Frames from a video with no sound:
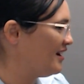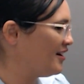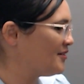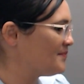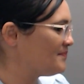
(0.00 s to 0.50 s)

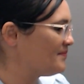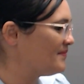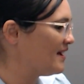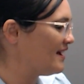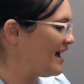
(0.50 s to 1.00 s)

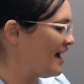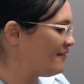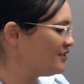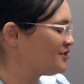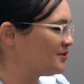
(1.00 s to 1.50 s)

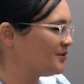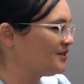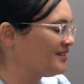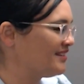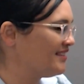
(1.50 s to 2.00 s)
have it
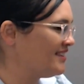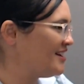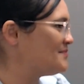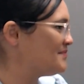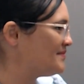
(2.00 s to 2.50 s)
suit
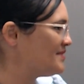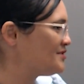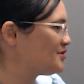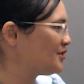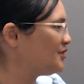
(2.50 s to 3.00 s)
them.
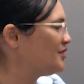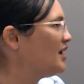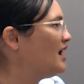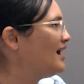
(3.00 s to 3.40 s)
So